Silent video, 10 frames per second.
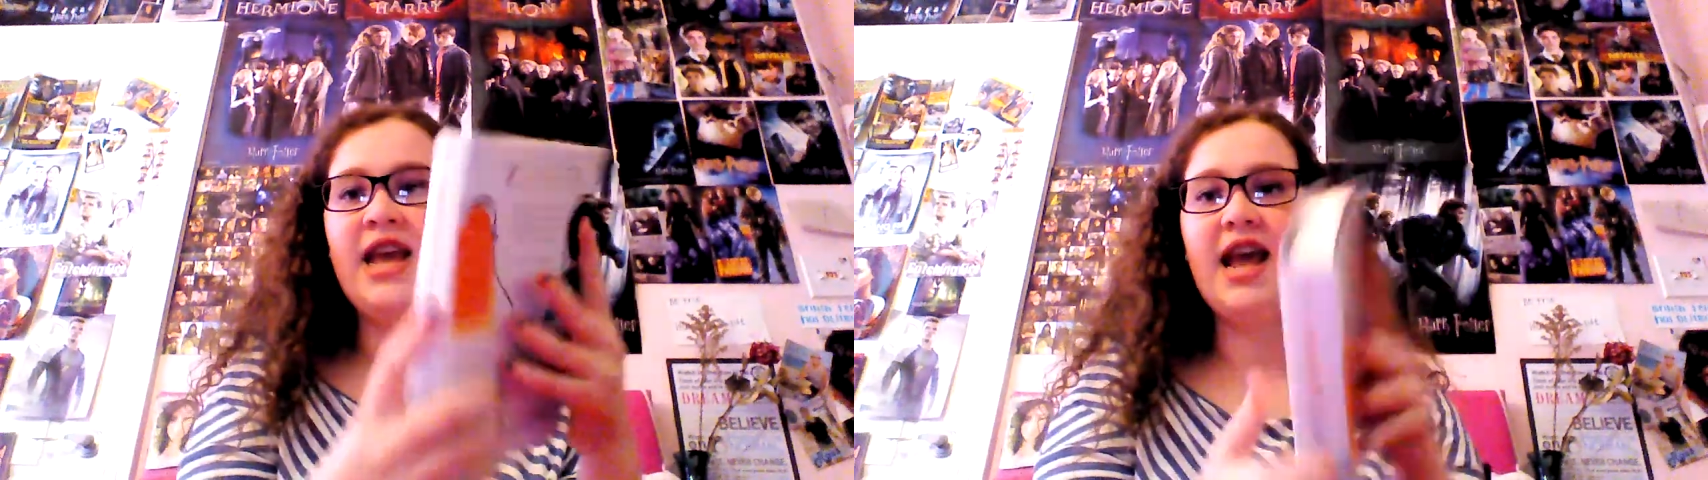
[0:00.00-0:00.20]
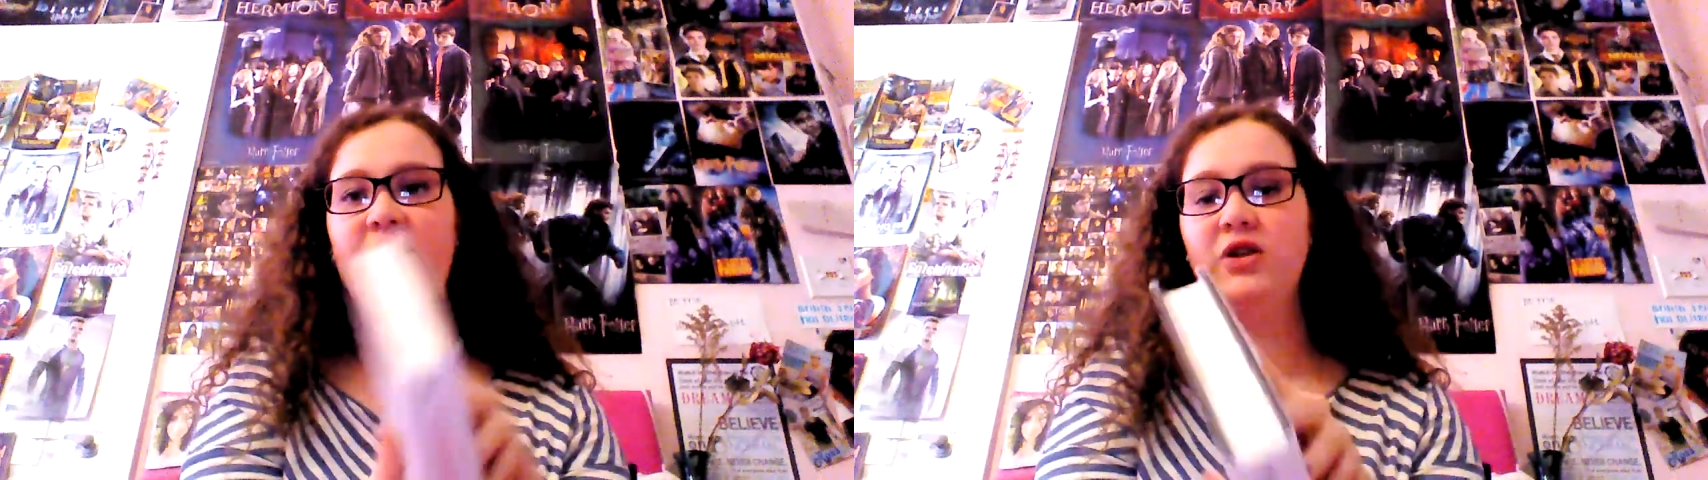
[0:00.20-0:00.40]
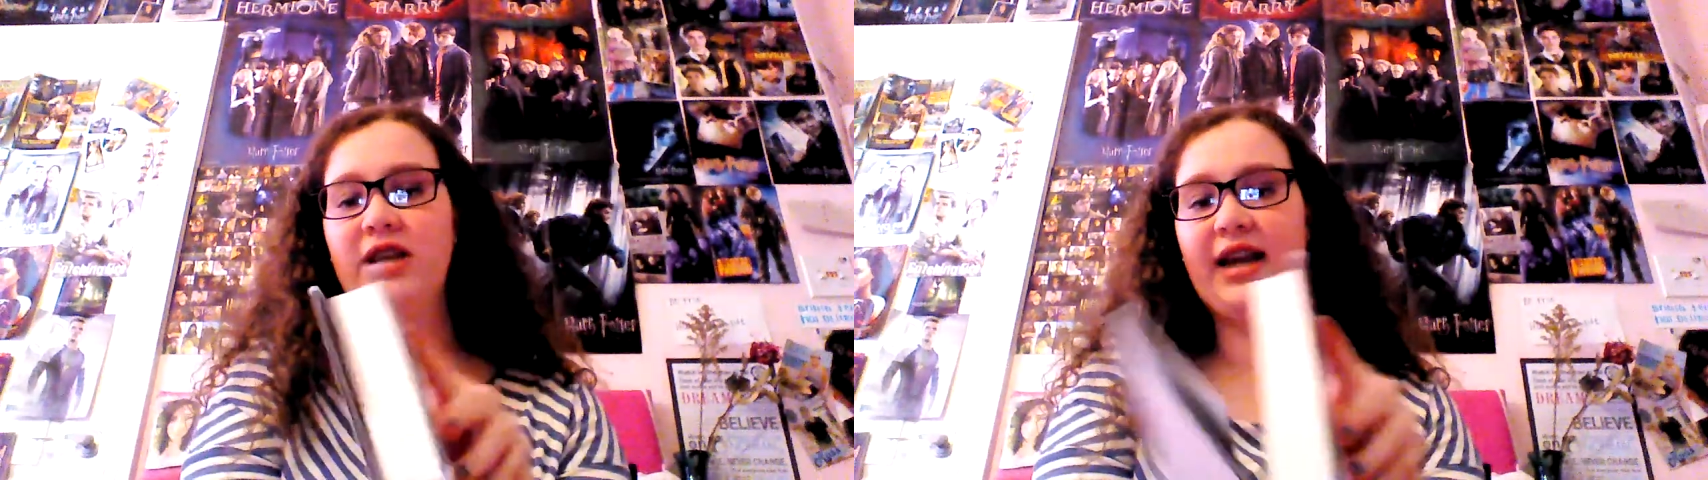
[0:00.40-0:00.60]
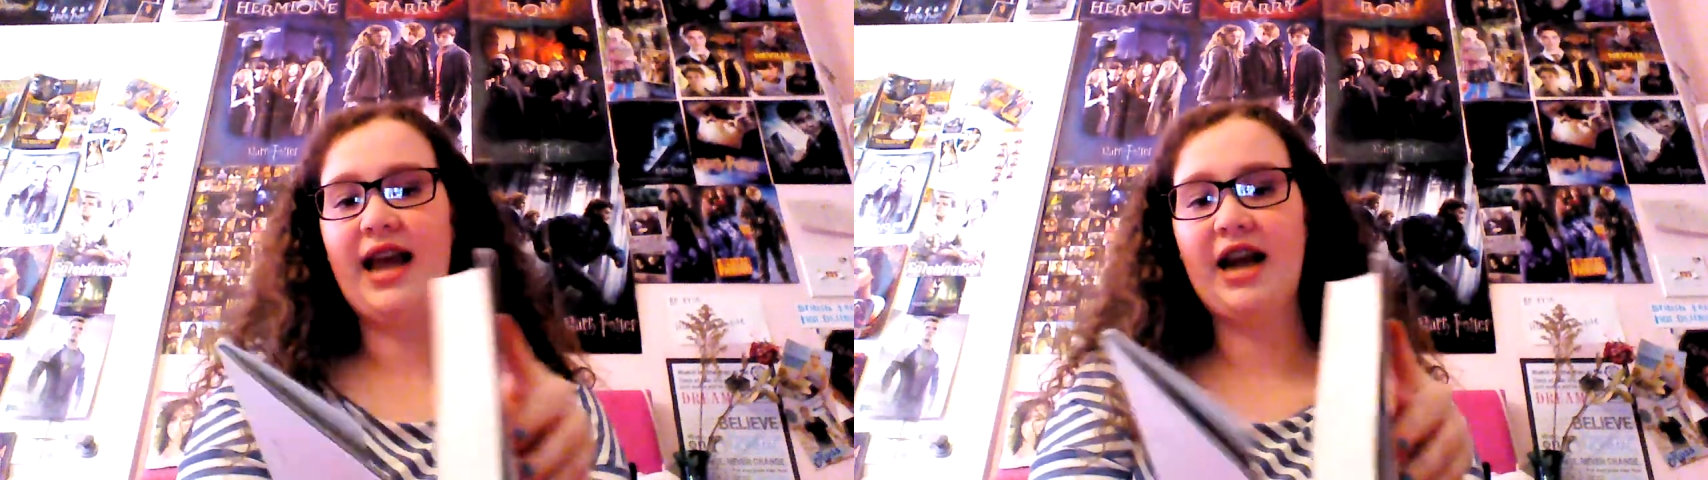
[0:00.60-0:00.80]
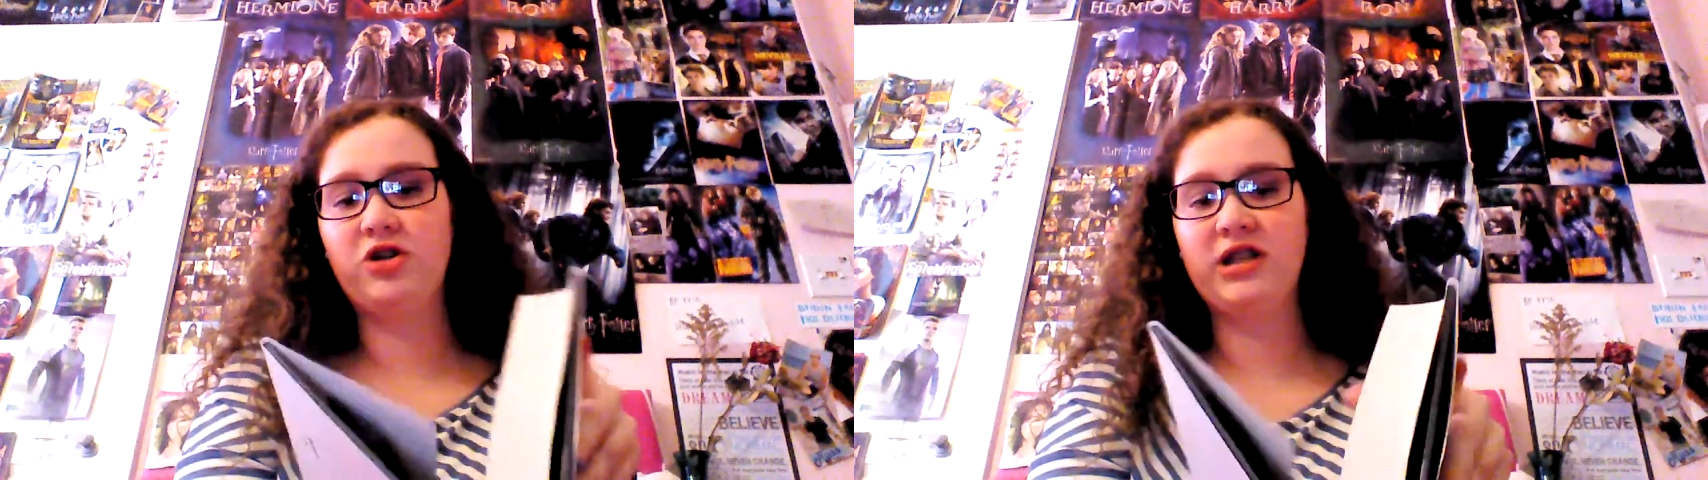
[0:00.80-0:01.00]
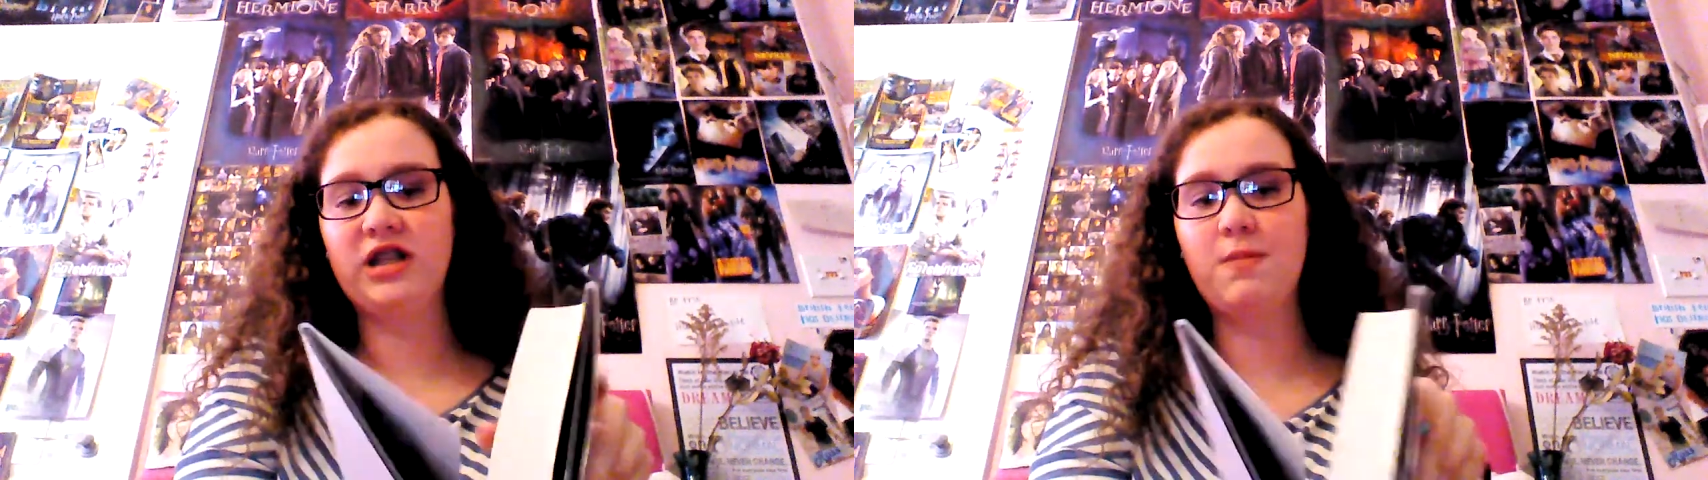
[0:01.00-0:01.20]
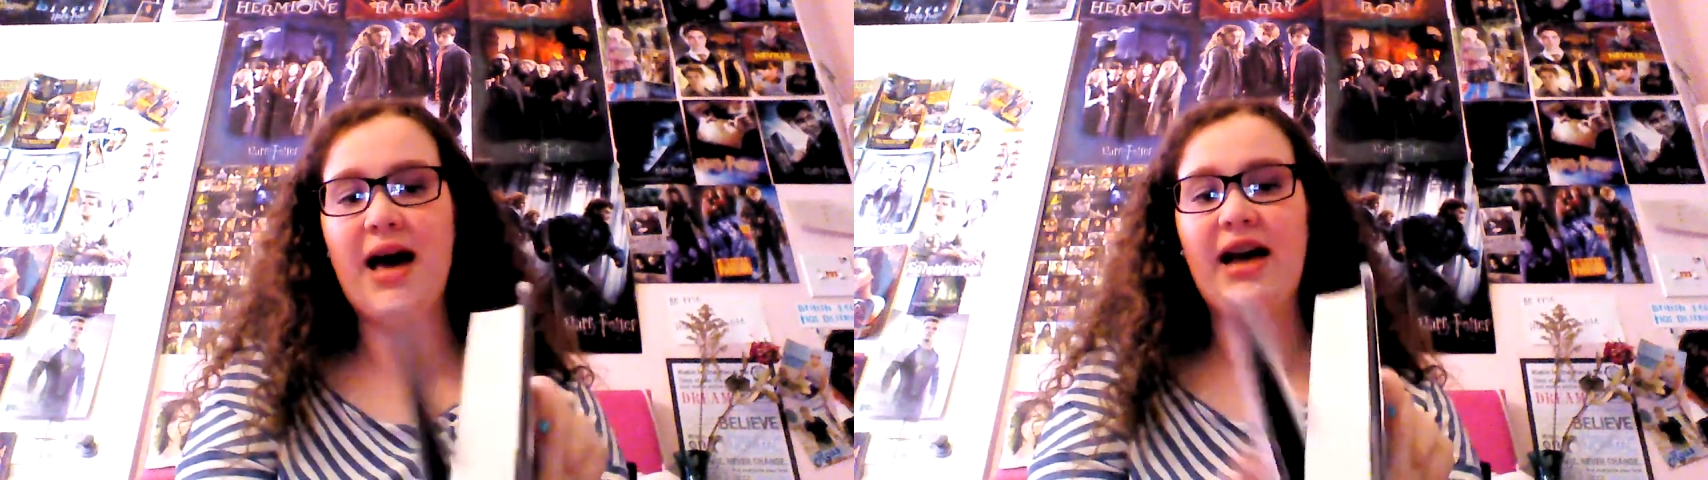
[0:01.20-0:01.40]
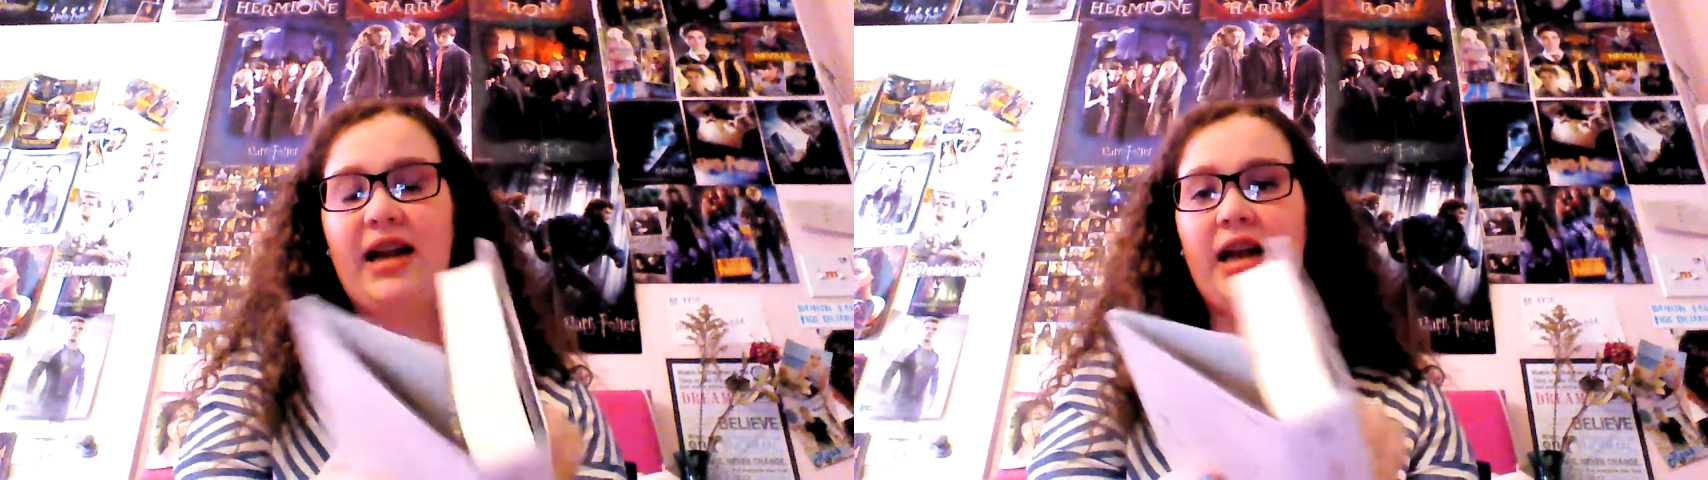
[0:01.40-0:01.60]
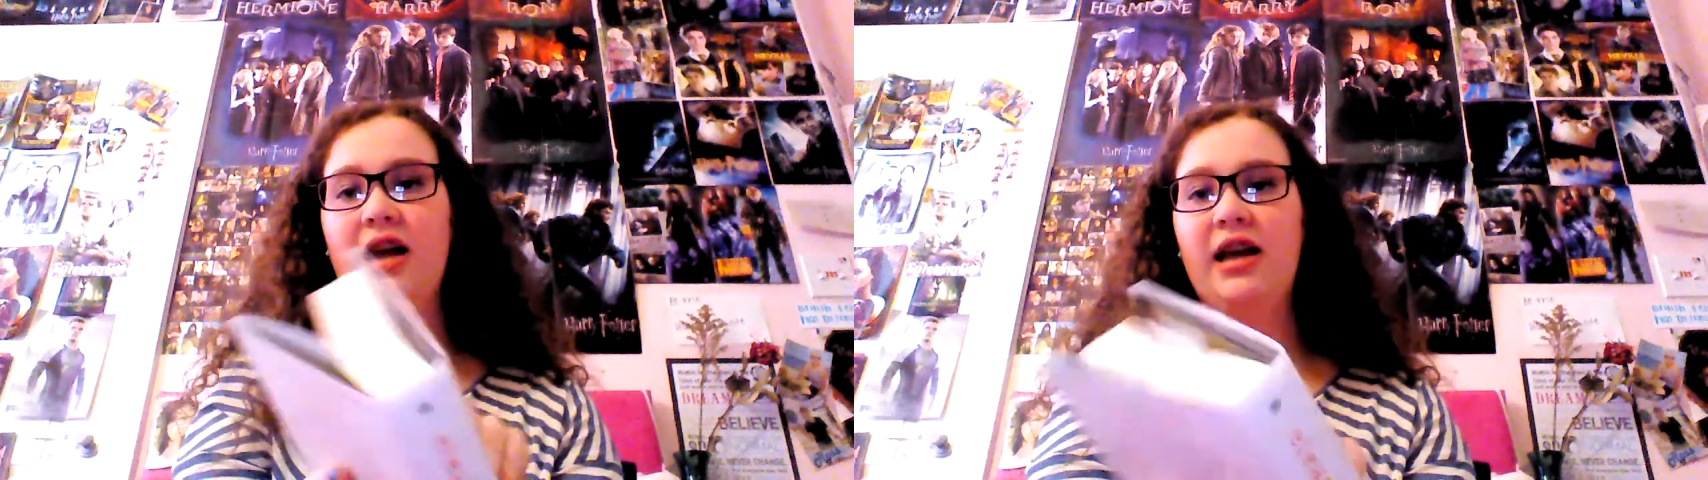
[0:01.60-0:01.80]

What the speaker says: and there's like extras in the back,